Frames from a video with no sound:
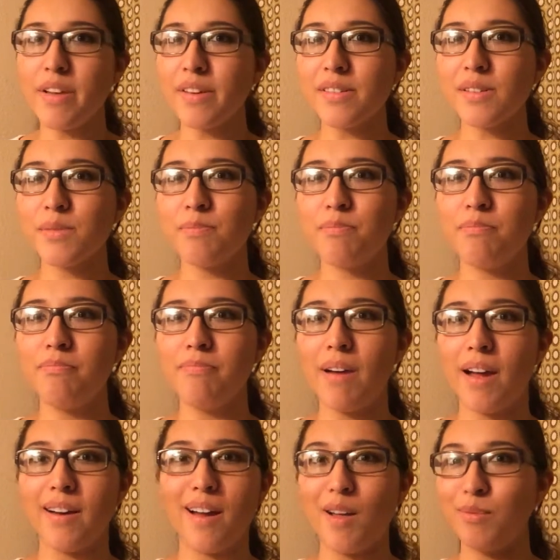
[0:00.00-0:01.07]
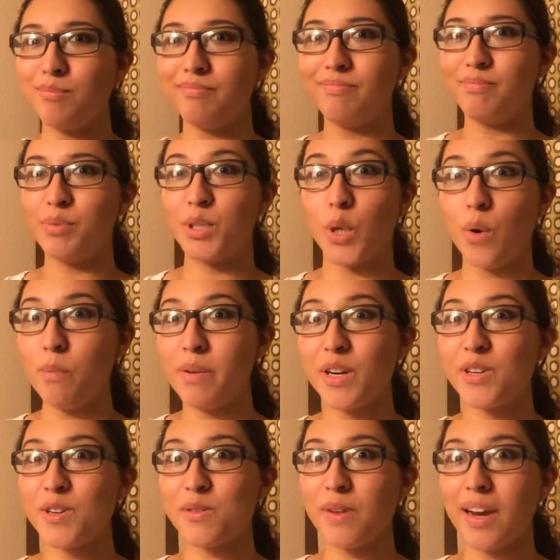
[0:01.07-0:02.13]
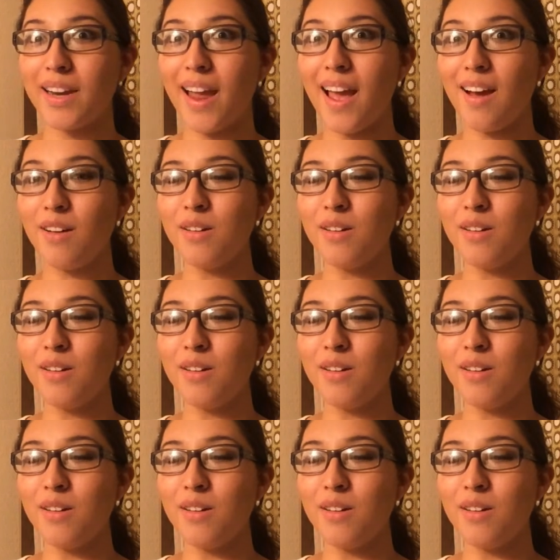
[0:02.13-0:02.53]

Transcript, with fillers: there's and I'll show a picture right now.